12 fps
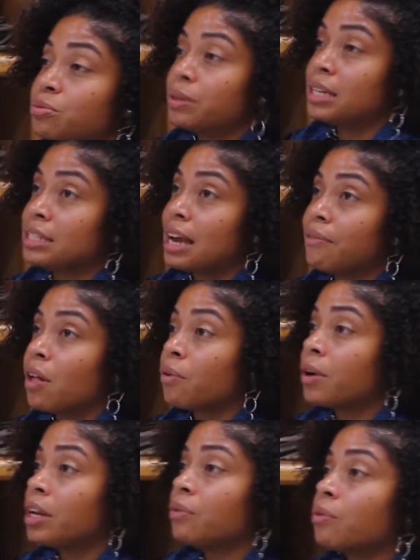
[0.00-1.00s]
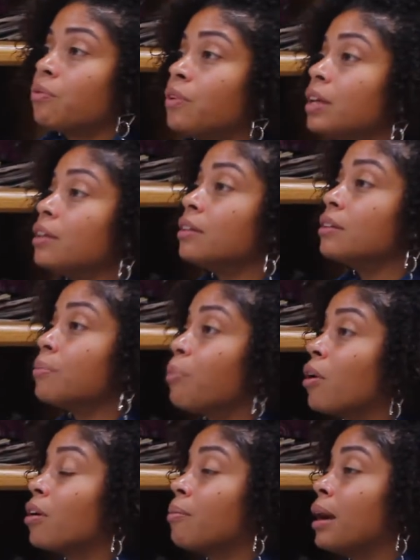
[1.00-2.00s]
which means I've already
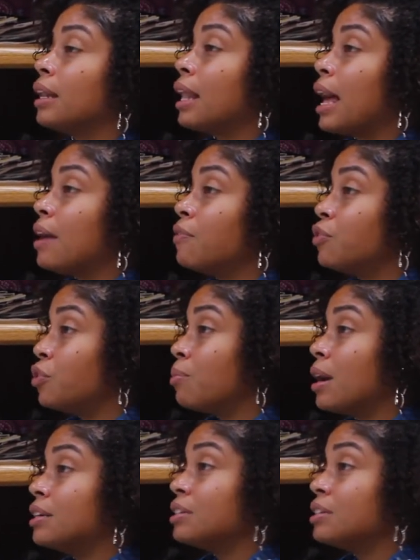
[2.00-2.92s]
revealed a part of my life to